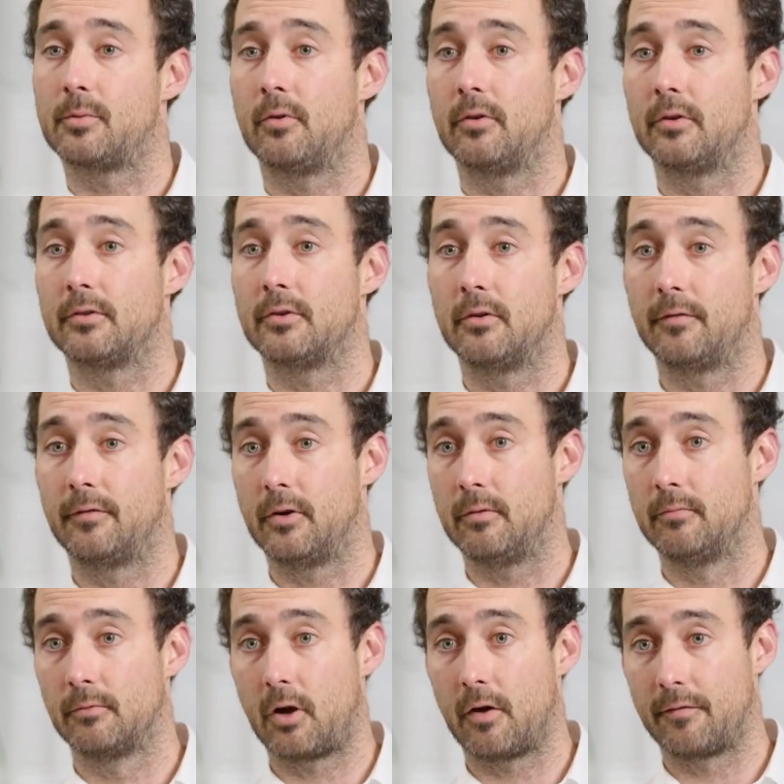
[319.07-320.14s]
one or two few
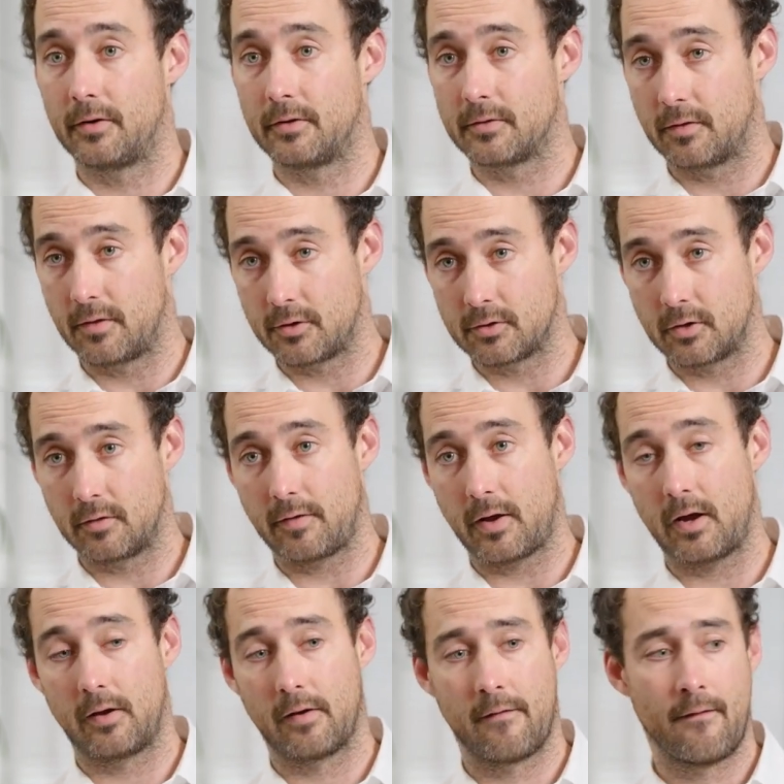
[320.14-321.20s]
coffees than they should have
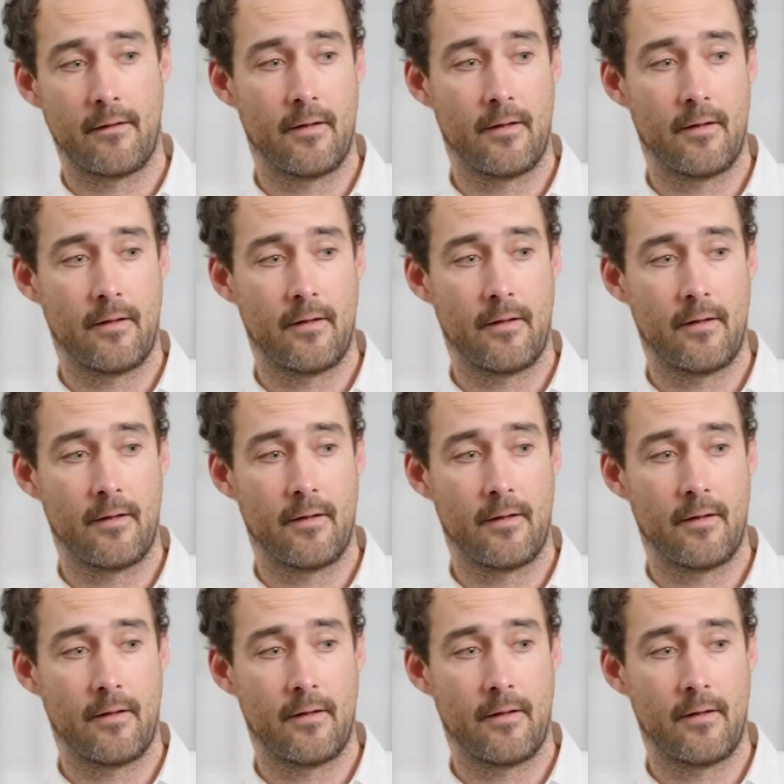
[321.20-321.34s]
had.